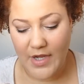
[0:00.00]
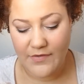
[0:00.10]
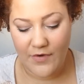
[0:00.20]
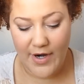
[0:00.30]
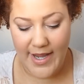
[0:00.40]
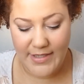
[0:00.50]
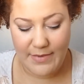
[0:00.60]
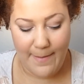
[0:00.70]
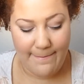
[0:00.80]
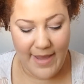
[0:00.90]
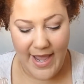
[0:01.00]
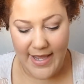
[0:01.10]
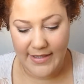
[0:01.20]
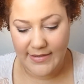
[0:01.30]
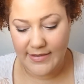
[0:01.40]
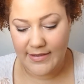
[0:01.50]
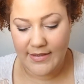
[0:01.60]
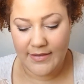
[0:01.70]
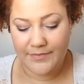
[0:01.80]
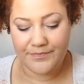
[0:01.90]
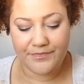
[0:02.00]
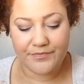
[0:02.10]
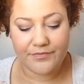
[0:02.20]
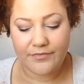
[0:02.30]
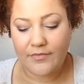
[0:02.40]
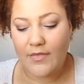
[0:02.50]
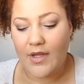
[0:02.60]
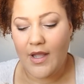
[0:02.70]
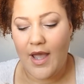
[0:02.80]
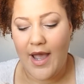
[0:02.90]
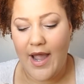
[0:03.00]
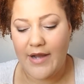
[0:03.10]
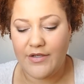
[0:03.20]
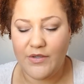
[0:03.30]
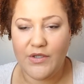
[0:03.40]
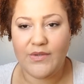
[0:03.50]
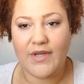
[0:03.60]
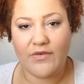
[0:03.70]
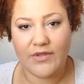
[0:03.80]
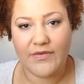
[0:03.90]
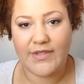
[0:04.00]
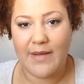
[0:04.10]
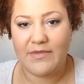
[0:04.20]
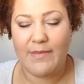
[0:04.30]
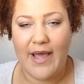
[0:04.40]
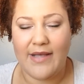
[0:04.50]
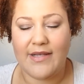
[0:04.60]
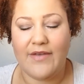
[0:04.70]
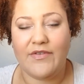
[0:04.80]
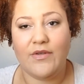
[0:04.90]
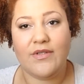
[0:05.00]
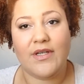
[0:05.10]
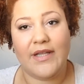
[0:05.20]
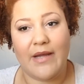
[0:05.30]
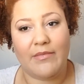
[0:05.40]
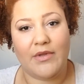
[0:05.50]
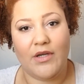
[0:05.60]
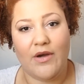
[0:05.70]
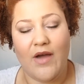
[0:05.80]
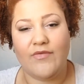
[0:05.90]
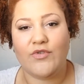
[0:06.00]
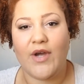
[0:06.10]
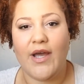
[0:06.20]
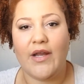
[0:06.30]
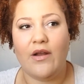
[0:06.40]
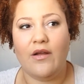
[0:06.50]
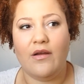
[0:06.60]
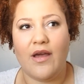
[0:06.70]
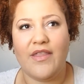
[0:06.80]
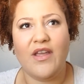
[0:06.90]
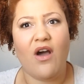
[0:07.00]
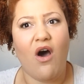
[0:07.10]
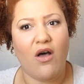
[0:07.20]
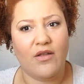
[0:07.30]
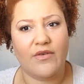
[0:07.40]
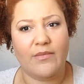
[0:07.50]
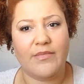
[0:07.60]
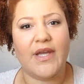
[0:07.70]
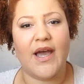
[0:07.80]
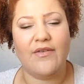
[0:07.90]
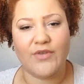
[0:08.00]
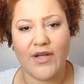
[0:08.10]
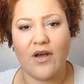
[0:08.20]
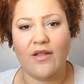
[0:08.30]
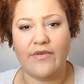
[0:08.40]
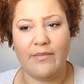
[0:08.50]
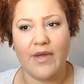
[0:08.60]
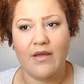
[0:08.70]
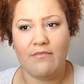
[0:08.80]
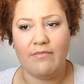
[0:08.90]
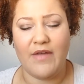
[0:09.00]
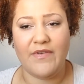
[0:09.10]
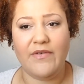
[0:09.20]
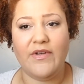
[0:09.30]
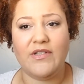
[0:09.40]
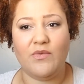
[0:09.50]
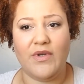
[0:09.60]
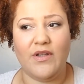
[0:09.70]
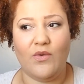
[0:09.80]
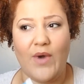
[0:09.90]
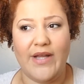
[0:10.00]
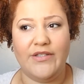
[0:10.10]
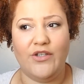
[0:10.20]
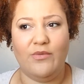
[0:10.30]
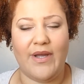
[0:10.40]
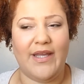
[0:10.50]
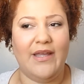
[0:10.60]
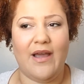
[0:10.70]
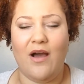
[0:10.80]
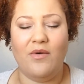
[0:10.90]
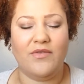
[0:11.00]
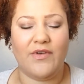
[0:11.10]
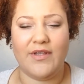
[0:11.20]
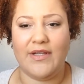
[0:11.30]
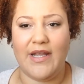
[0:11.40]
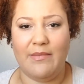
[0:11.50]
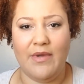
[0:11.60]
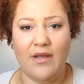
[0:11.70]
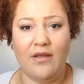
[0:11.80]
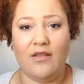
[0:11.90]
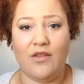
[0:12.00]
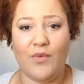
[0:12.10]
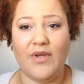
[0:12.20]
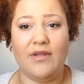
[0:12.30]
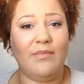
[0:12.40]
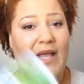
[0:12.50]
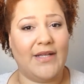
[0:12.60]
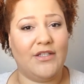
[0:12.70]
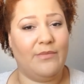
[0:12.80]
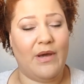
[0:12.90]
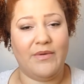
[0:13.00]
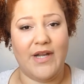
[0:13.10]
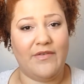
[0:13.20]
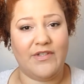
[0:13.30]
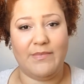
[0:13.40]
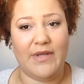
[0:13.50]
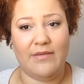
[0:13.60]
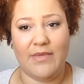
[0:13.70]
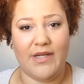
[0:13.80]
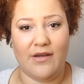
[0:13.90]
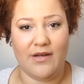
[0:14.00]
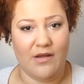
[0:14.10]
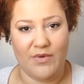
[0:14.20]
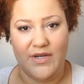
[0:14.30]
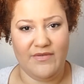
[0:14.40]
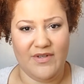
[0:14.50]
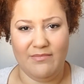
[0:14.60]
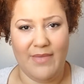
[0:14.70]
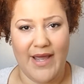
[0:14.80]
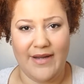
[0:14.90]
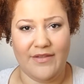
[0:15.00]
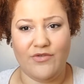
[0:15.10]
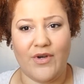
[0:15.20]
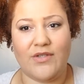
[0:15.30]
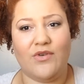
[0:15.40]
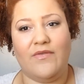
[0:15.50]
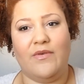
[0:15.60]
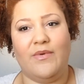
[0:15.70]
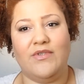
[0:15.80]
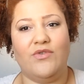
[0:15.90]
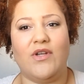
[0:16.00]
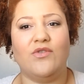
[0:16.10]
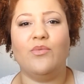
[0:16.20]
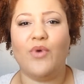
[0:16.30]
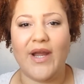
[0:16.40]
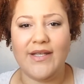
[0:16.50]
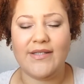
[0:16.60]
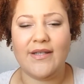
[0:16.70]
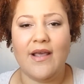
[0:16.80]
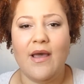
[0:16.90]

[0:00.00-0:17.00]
As far as my mask, I do use several different types of masks. I've used the Glam Glow. I've tried, I think, all of them. Yeah, I've tried all of them. My favorite is the one in the white tube. I always forget the name. The one in the black tube I would never spend money on. I wouldn't even buy it at the drugstore if it was drugstore price.